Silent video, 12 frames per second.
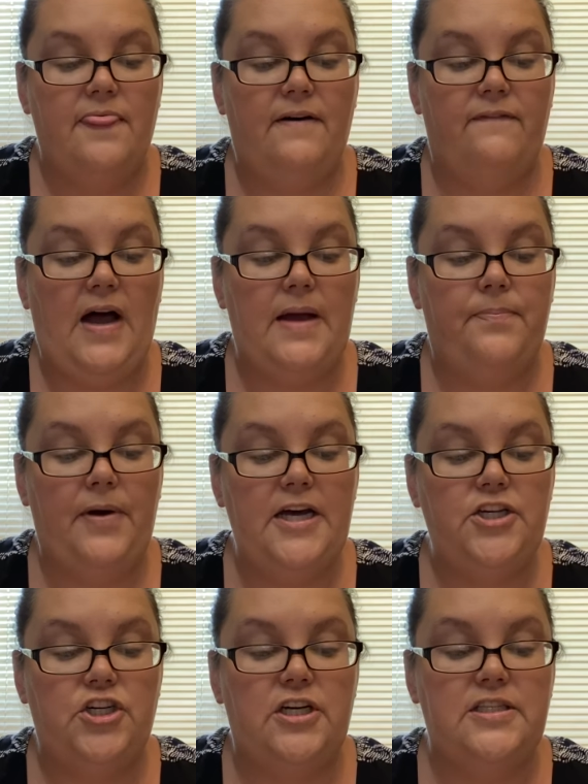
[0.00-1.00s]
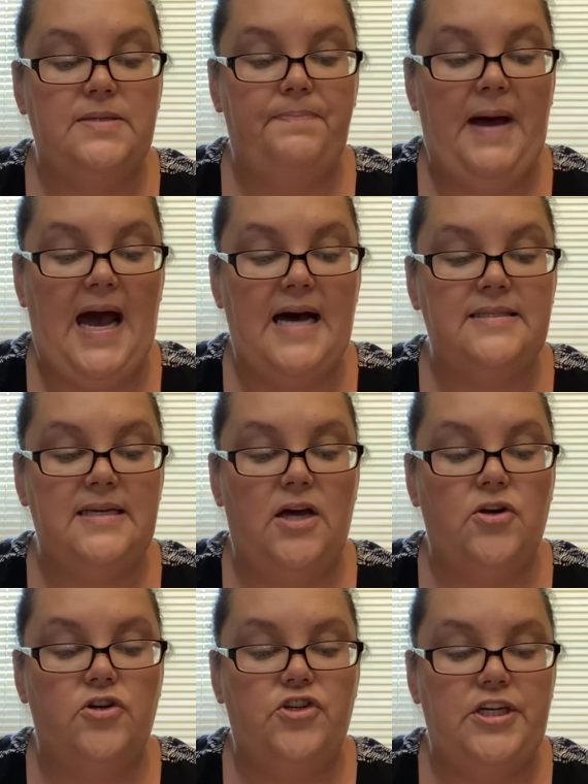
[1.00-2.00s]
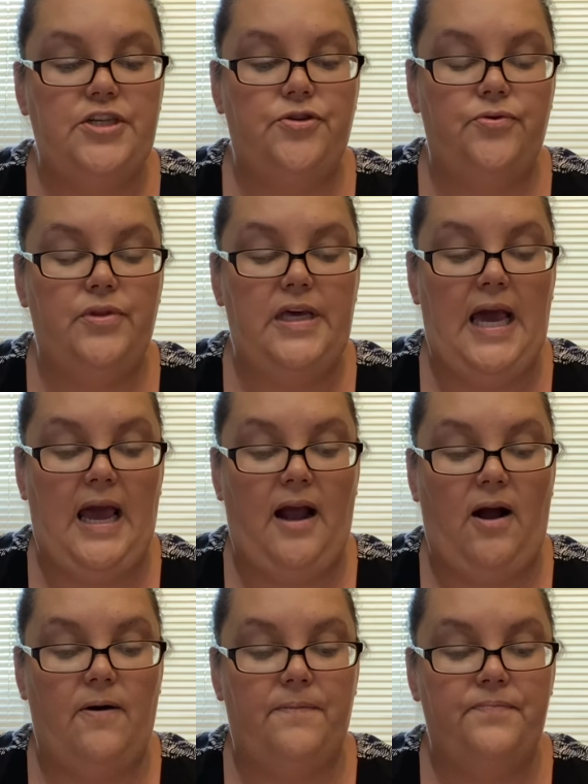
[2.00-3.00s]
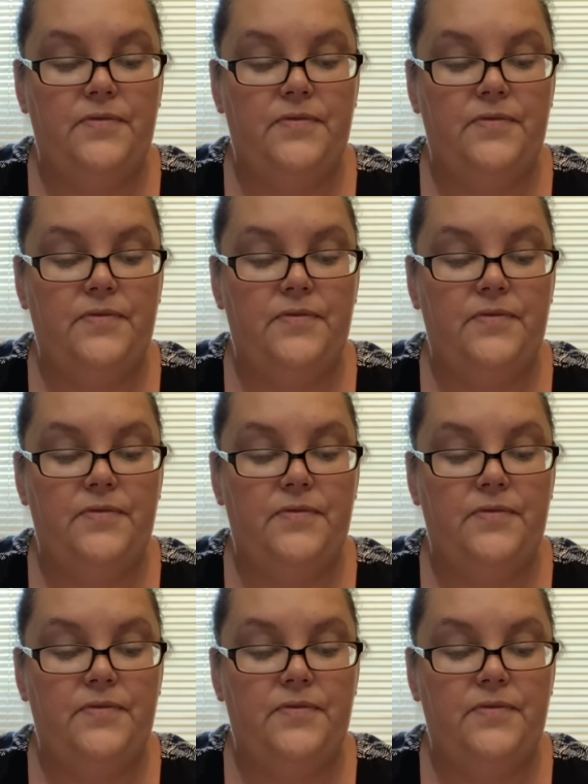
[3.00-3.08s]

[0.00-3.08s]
The vibrations pass energy to the air.